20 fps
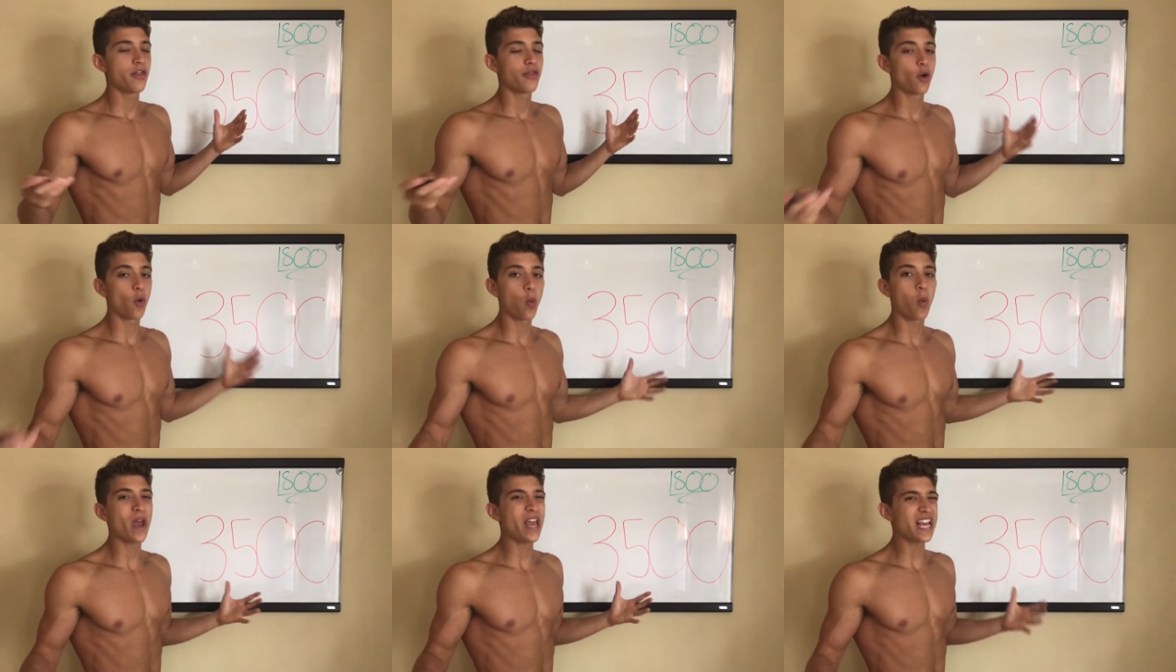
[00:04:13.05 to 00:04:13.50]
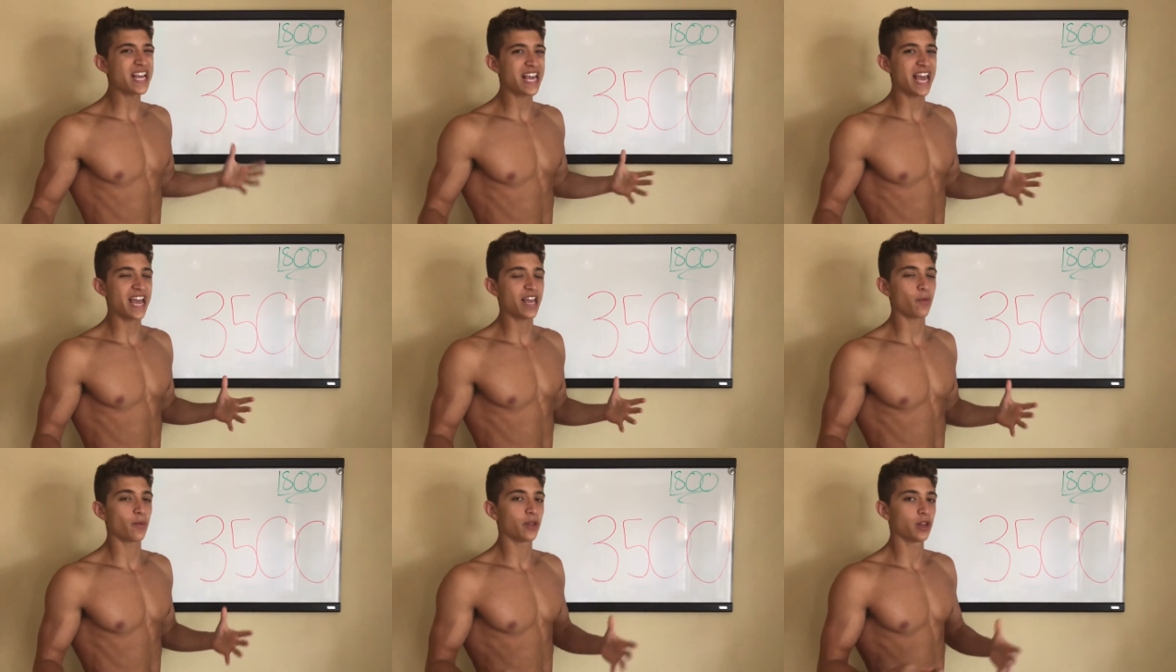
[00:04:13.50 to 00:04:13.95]
the weight
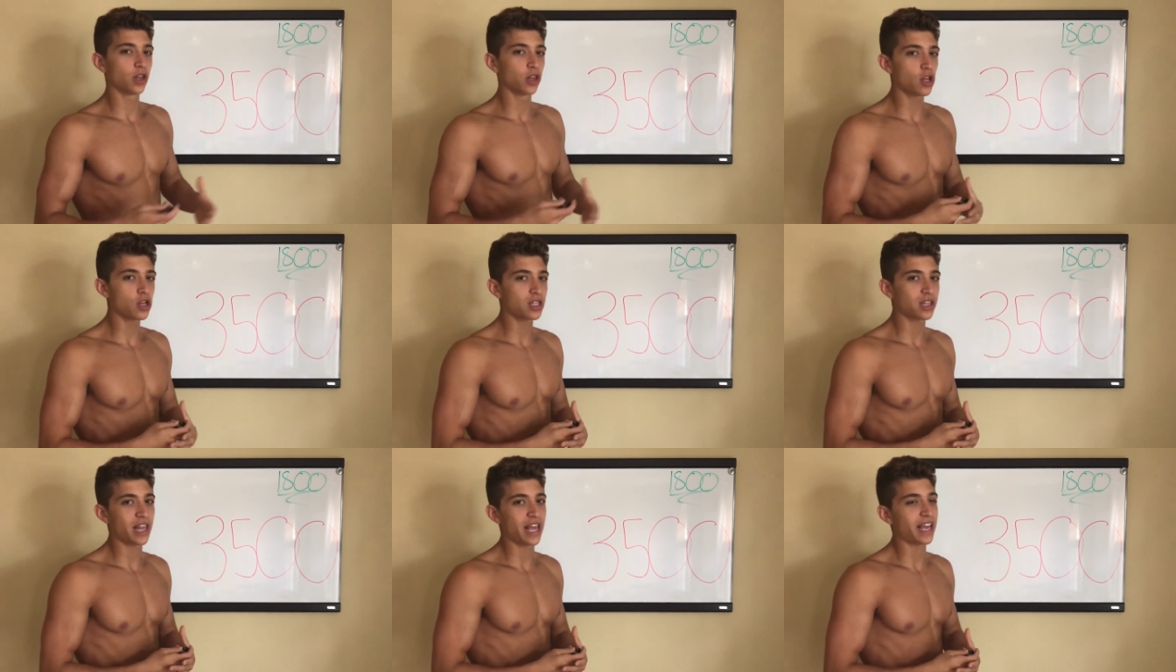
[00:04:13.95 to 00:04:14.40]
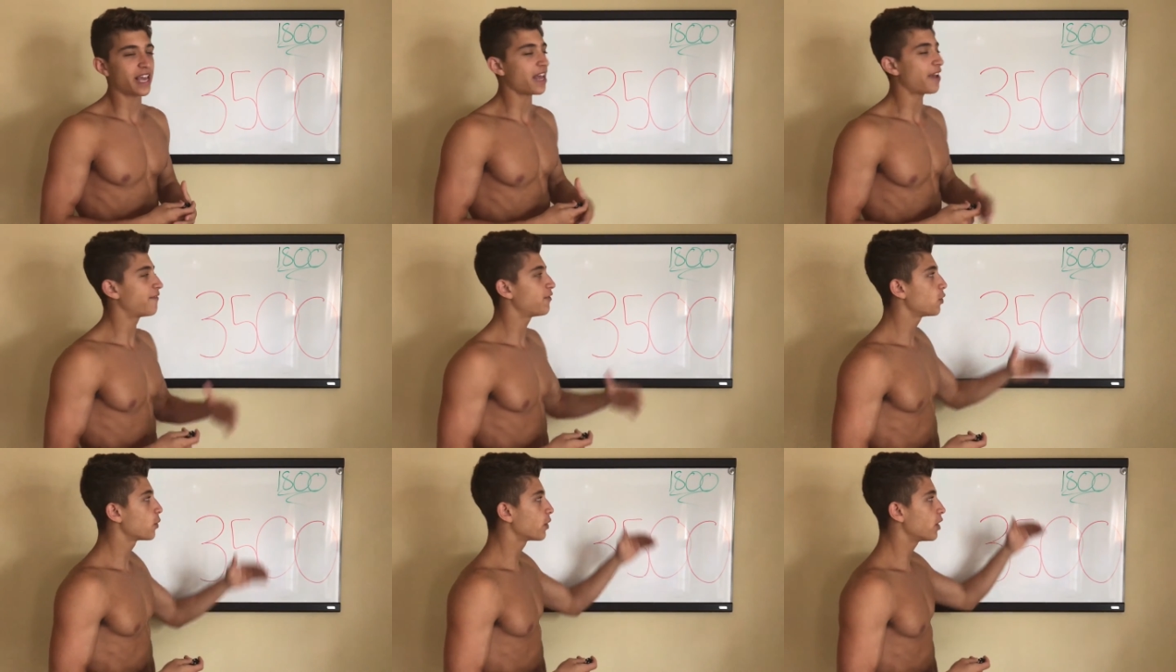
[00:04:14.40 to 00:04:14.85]
gain would look like
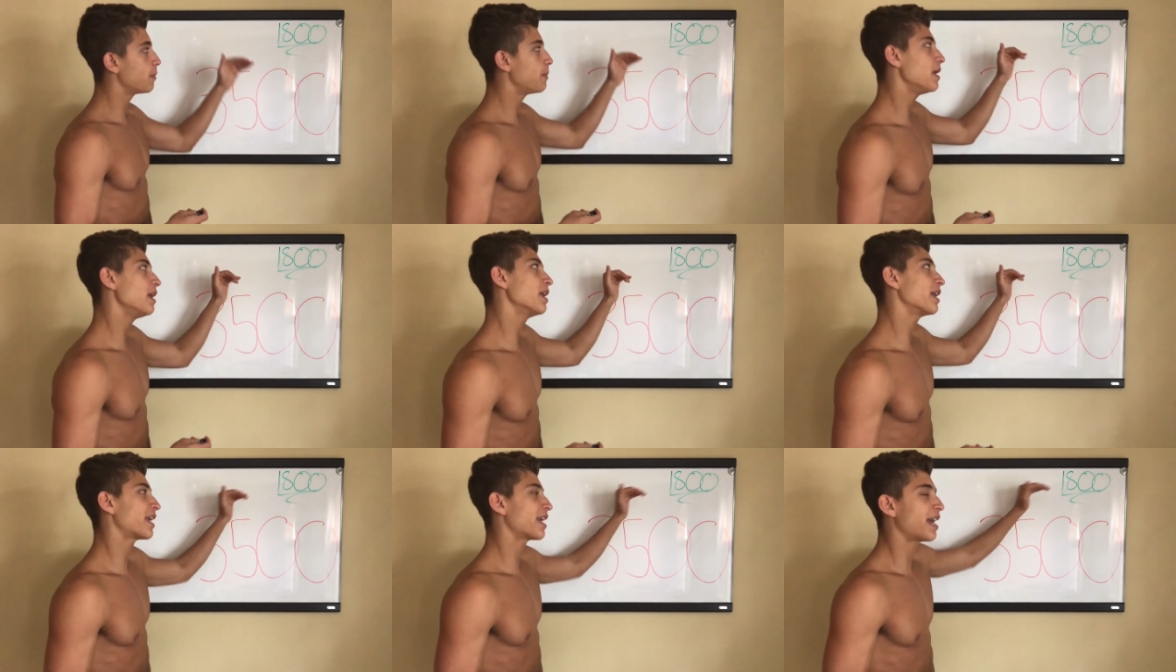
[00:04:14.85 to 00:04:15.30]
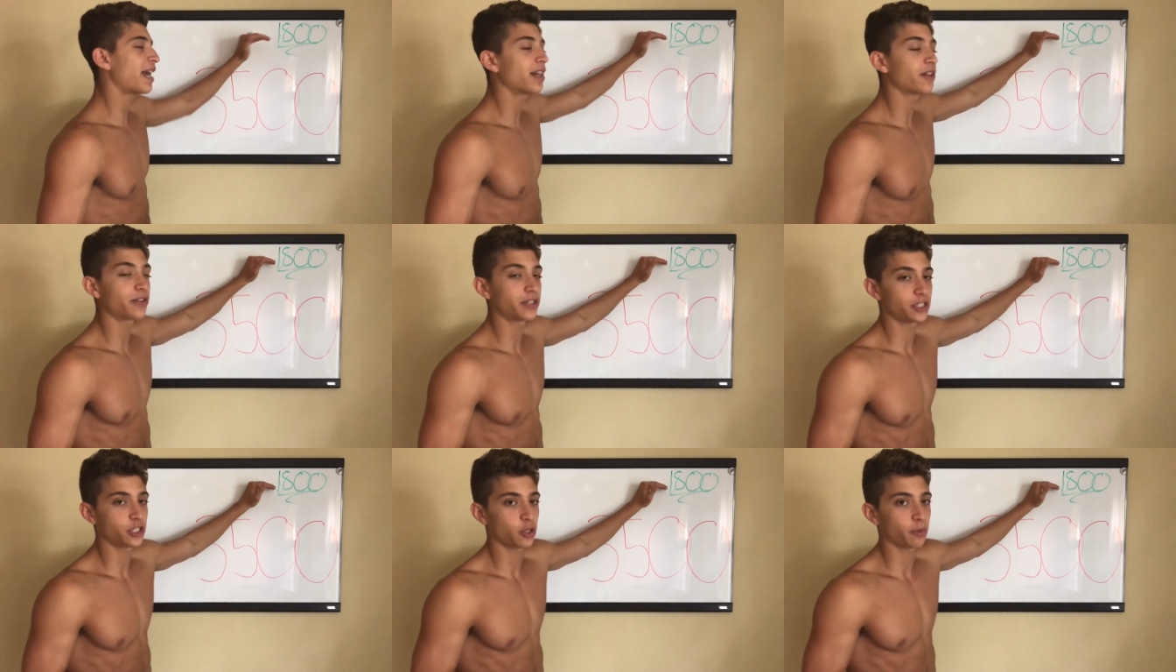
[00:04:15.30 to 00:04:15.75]
if you were to be in a
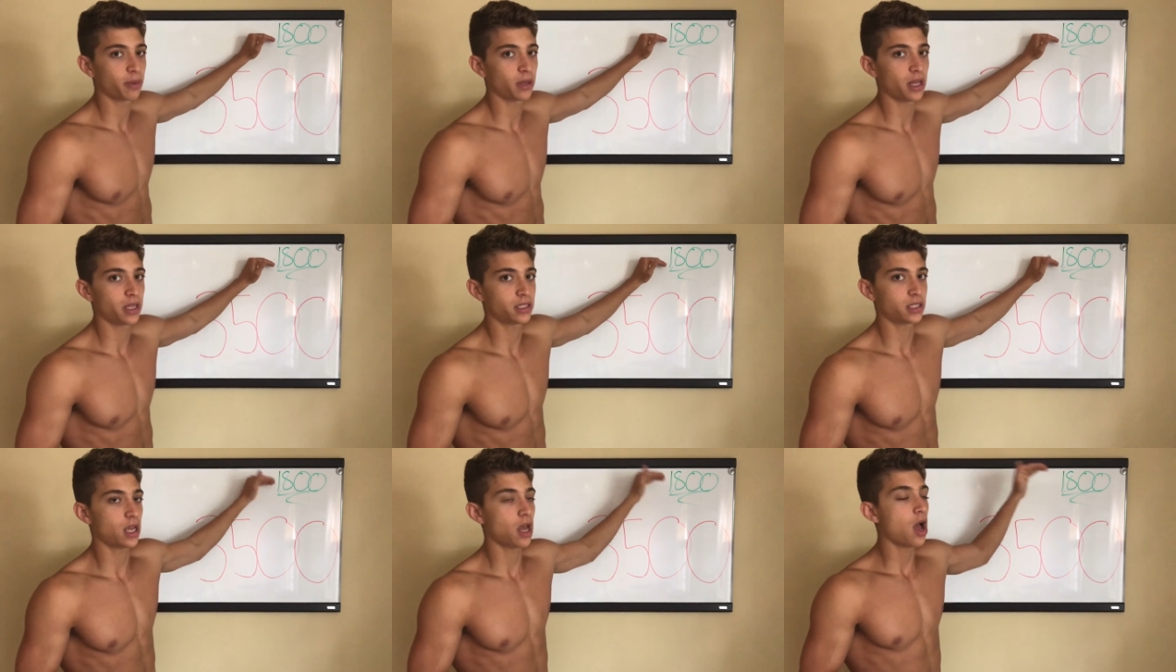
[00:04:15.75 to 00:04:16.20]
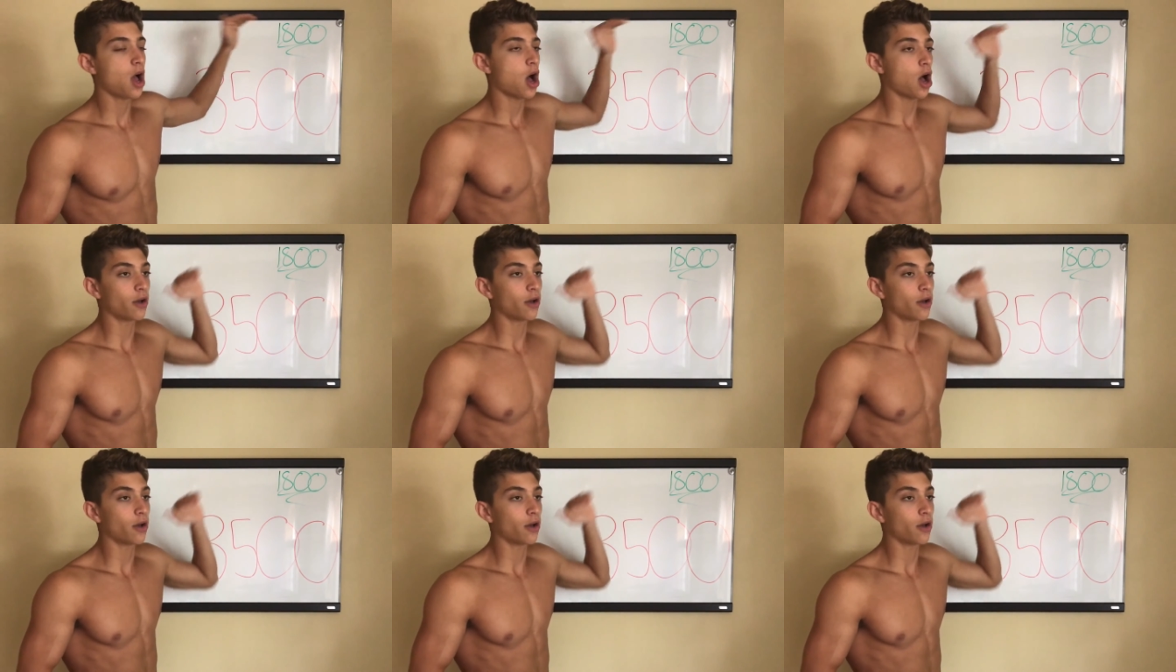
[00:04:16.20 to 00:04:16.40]
calorie surplus